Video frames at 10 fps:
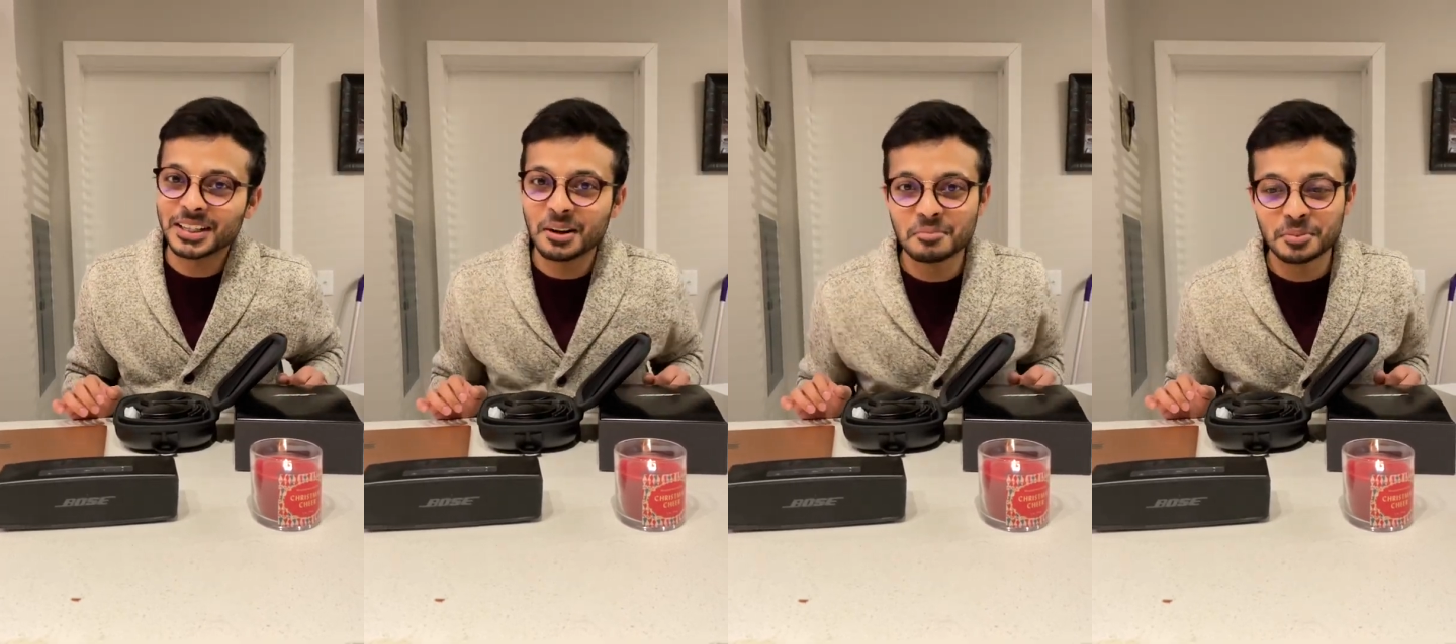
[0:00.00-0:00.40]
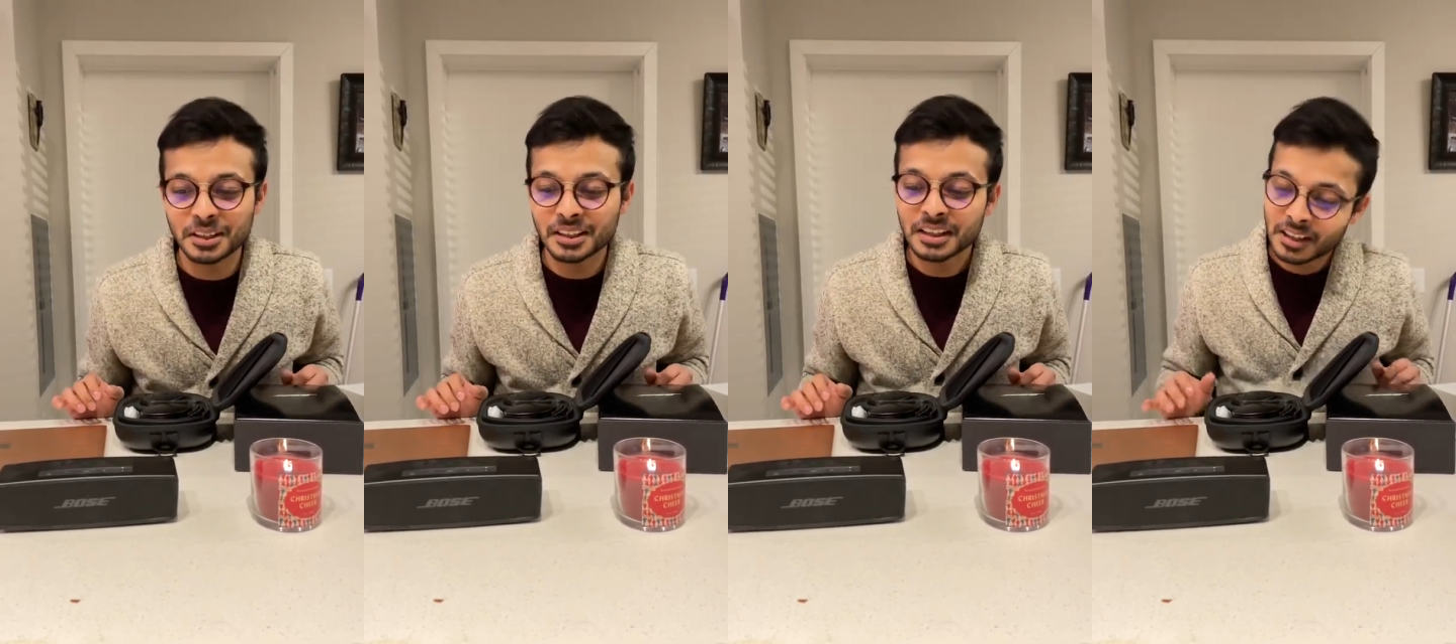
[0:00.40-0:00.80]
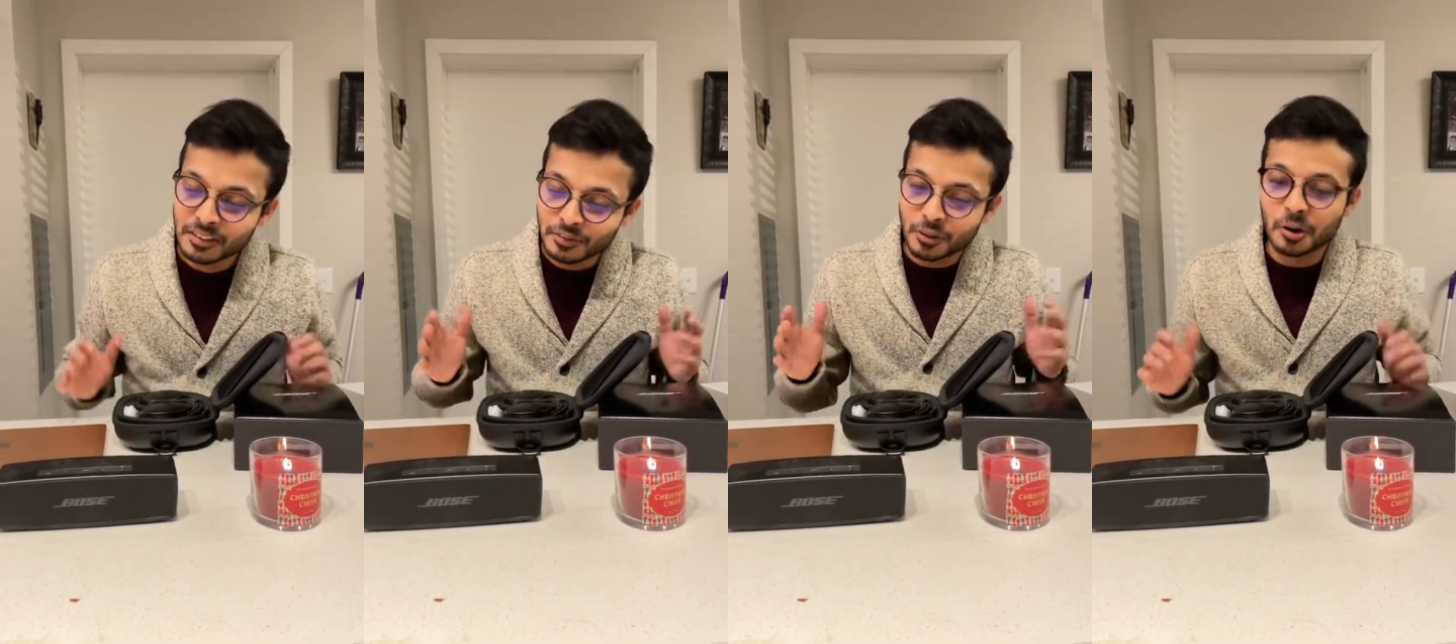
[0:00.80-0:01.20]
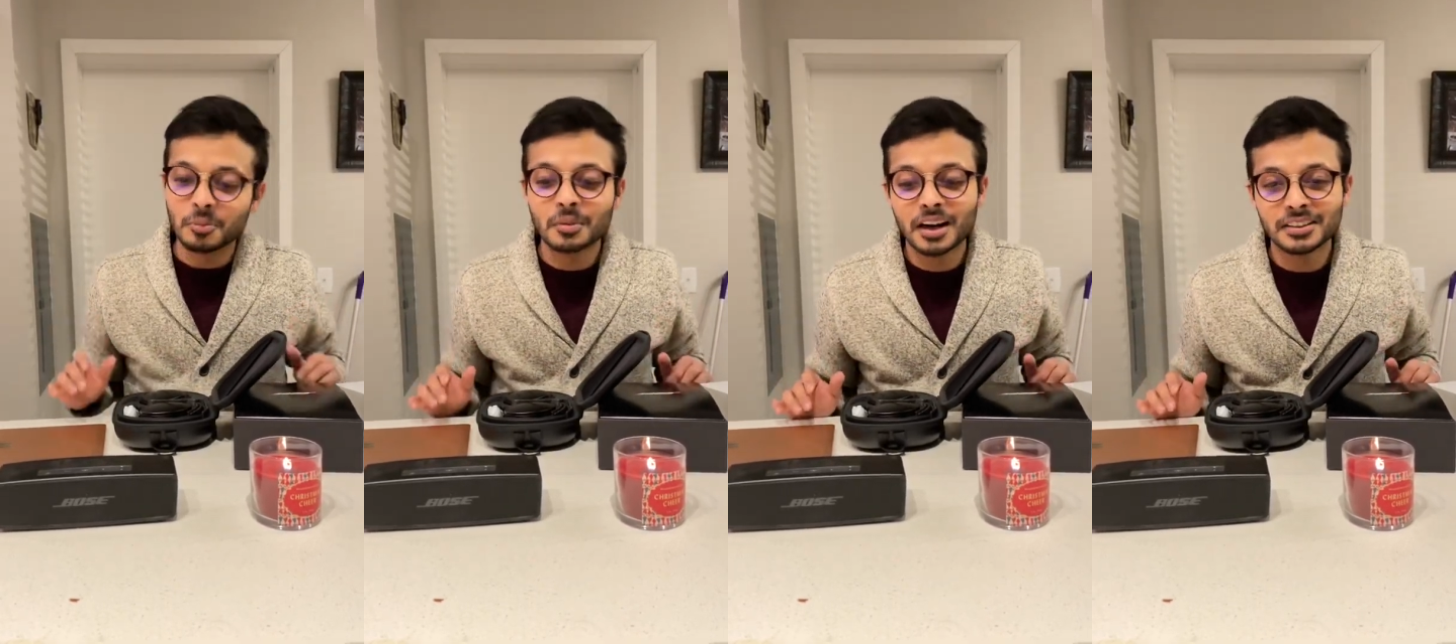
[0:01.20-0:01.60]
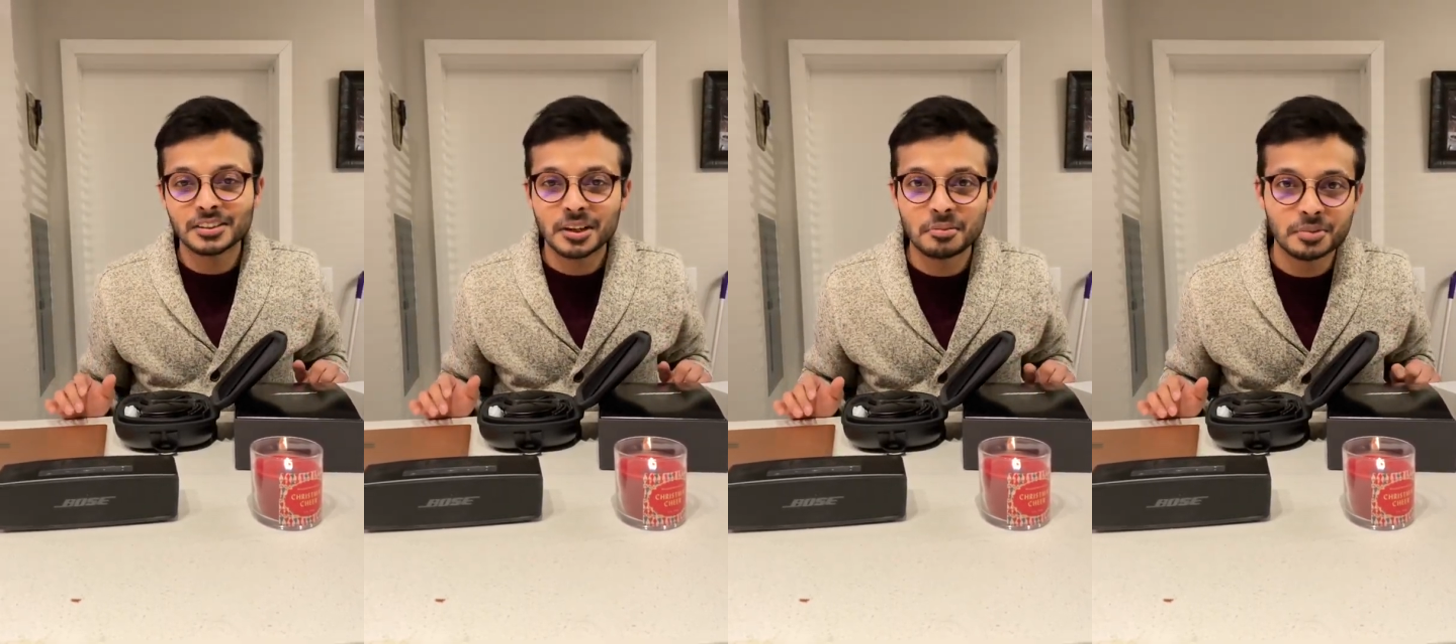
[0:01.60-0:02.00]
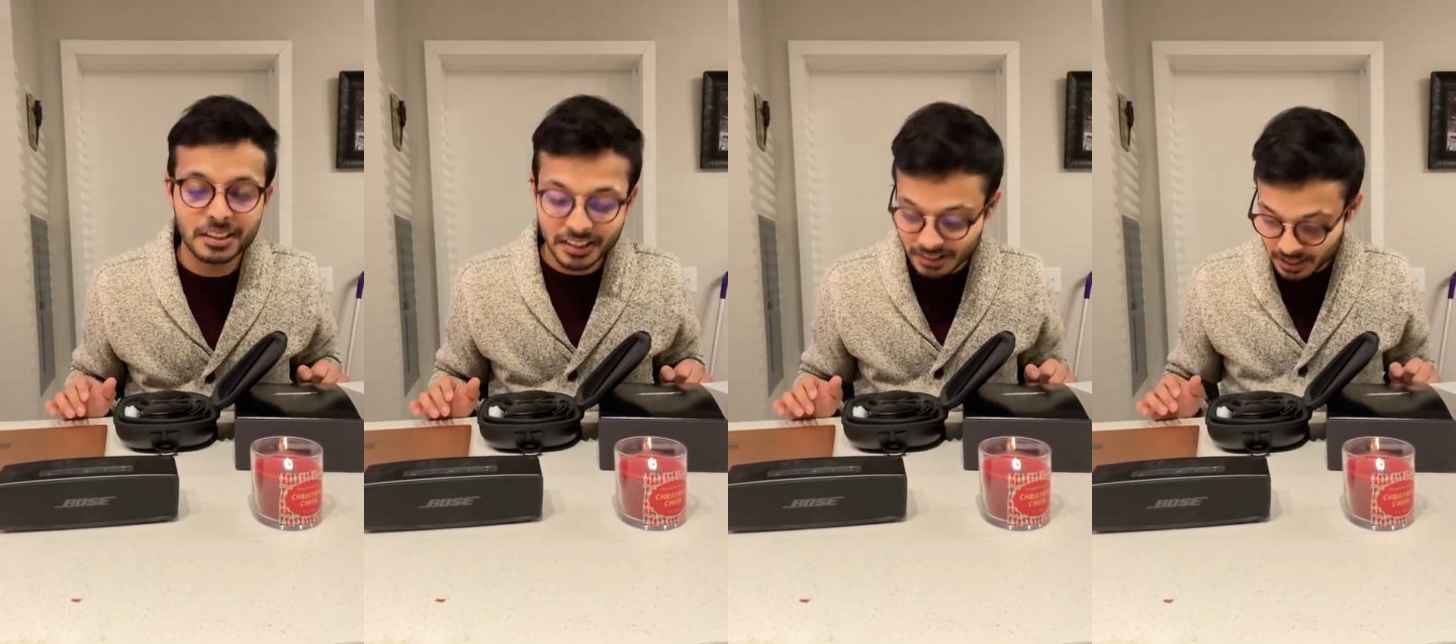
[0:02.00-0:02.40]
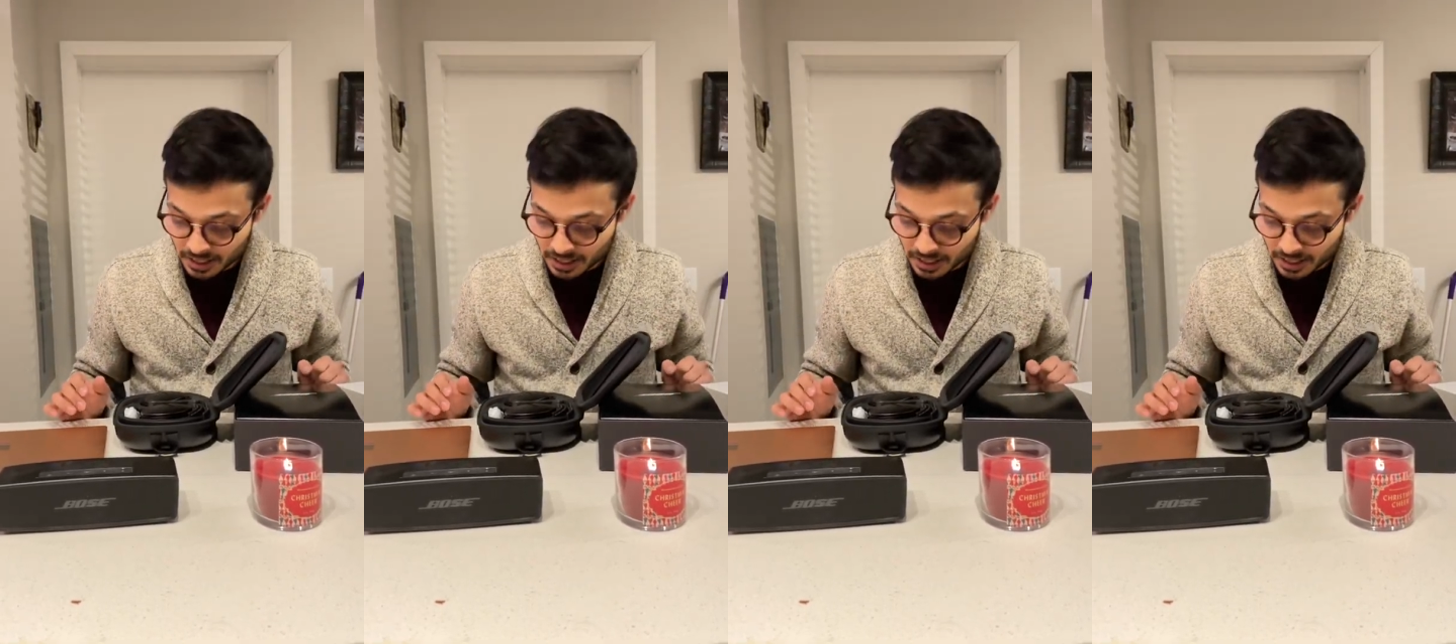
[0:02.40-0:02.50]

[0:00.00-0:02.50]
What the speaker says: company from other companies.